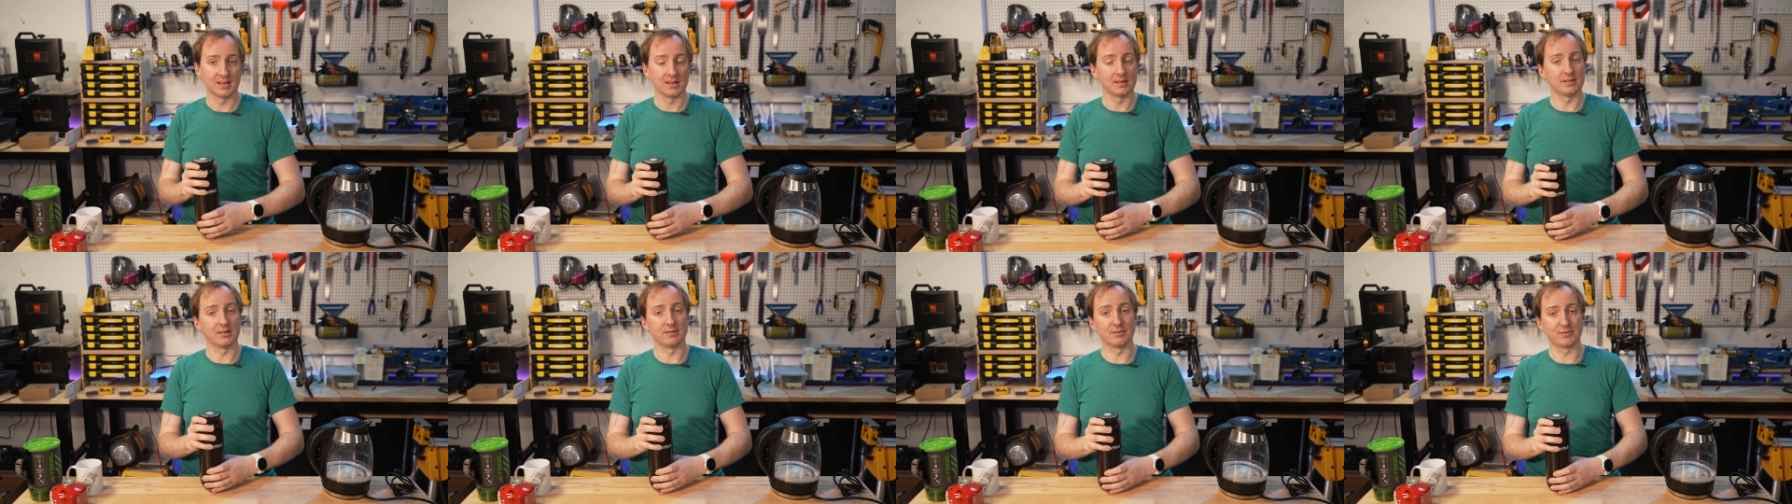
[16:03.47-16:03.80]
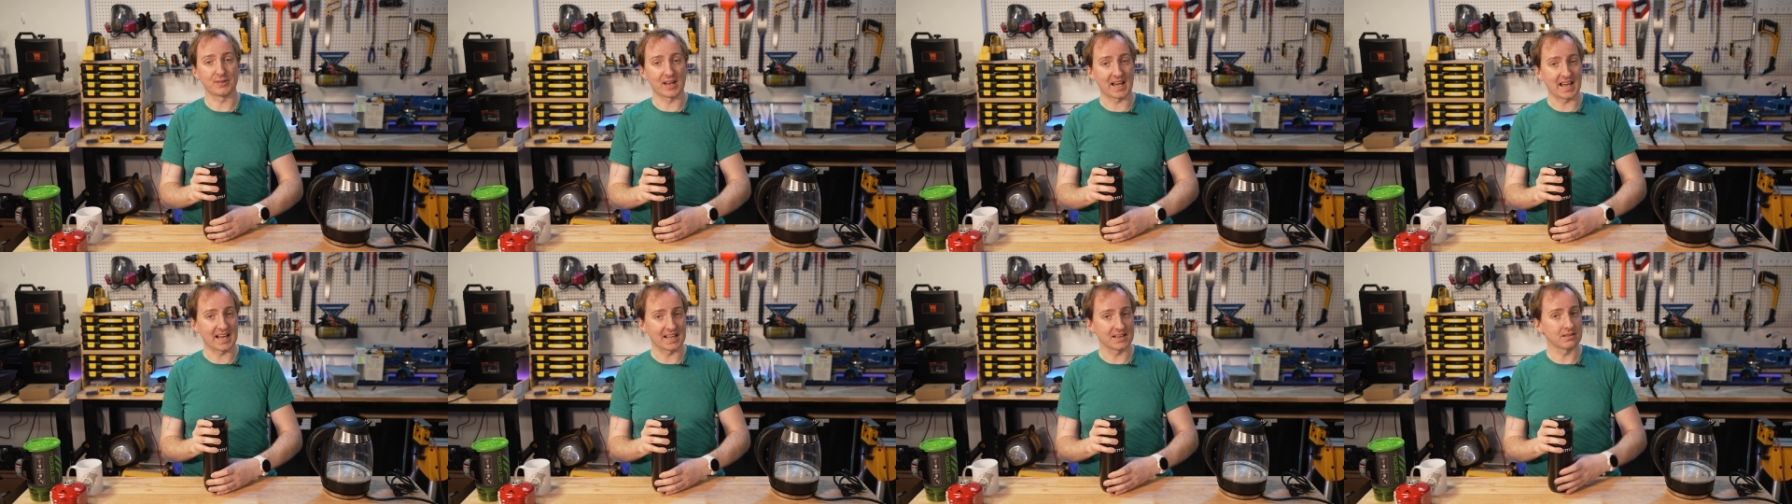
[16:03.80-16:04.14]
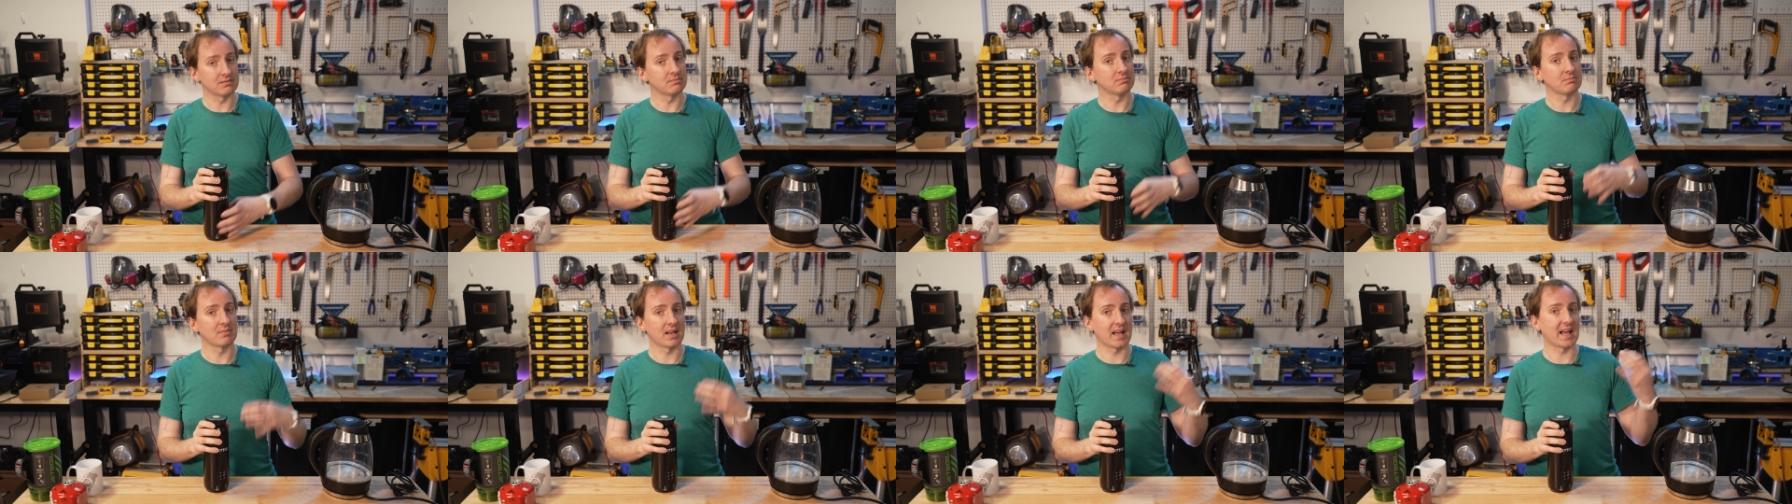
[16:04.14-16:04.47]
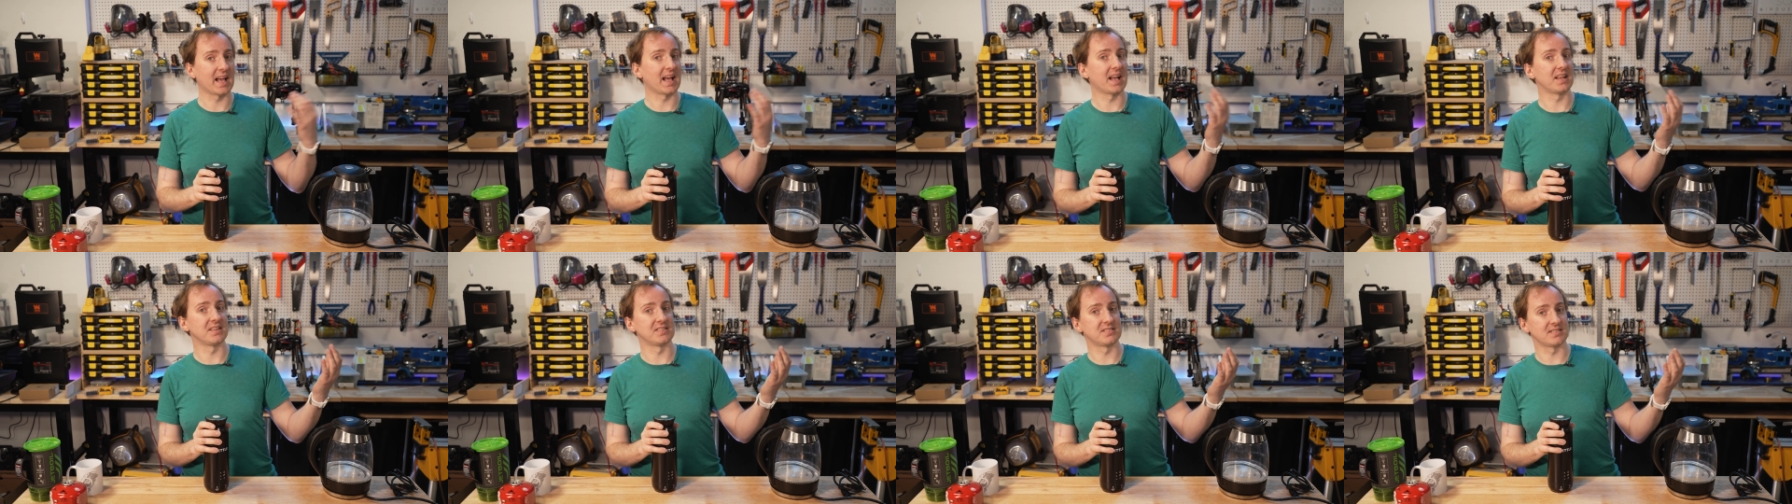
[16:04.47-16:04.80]
The van
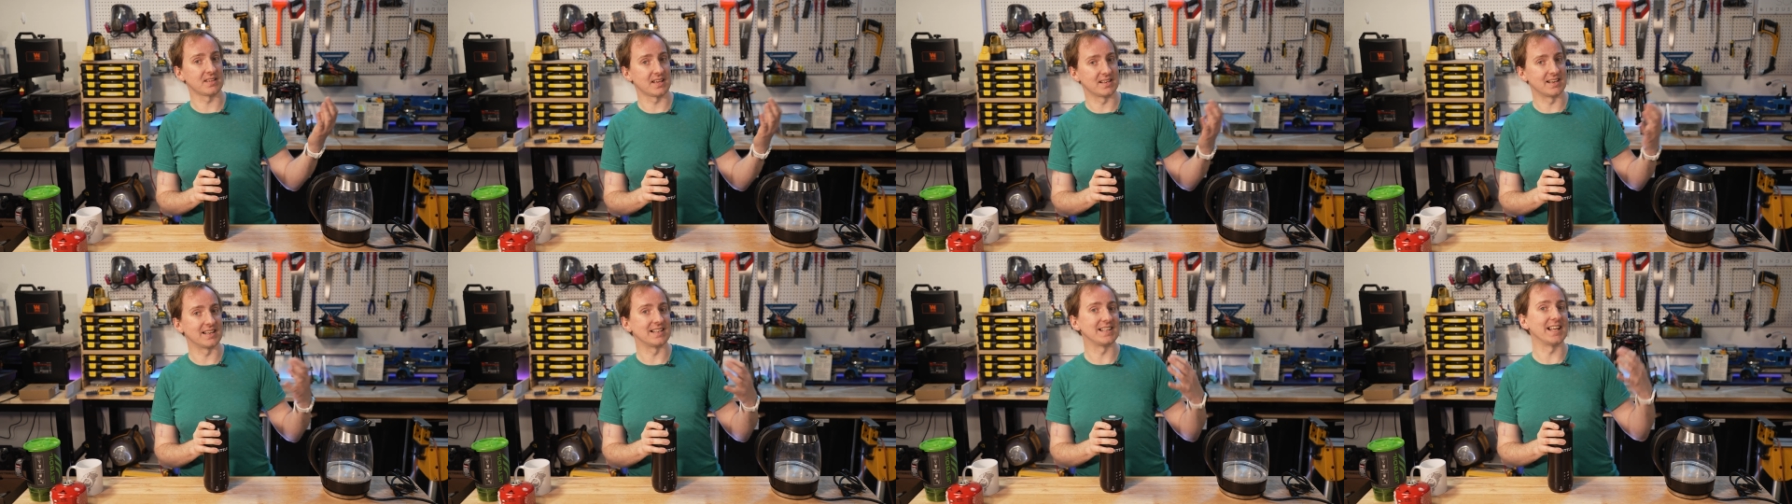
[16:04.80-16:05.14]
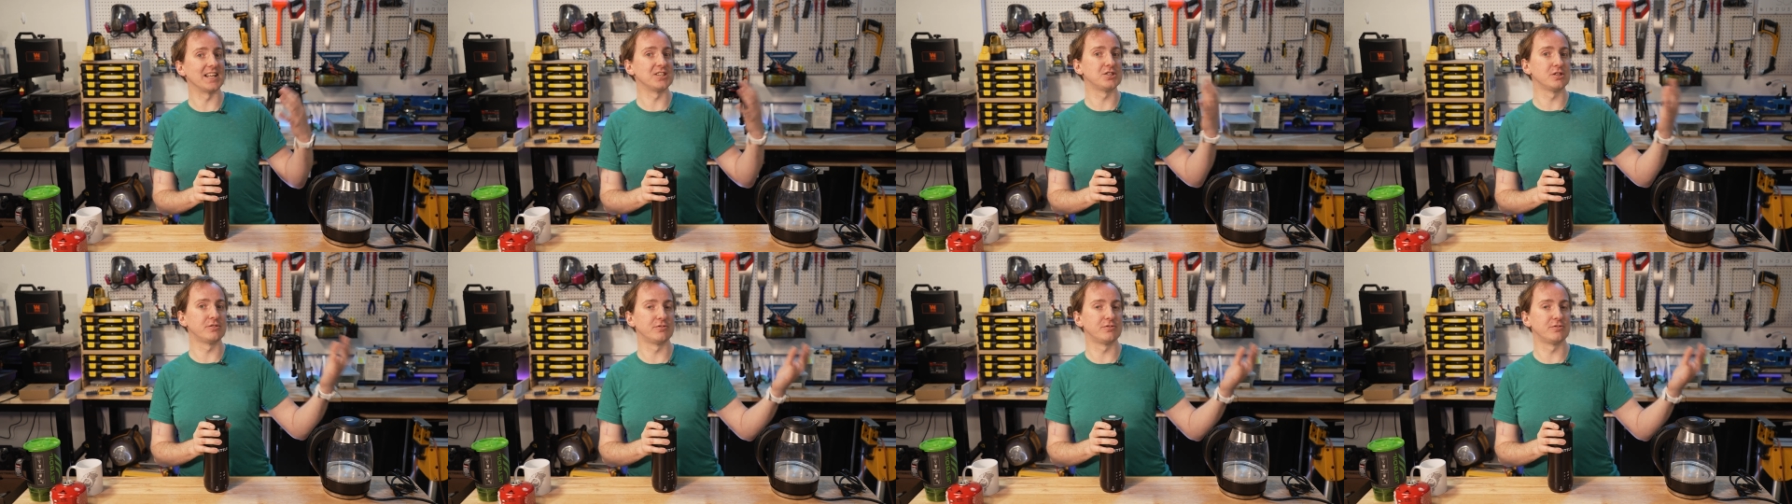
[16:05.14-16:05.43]
has an alleged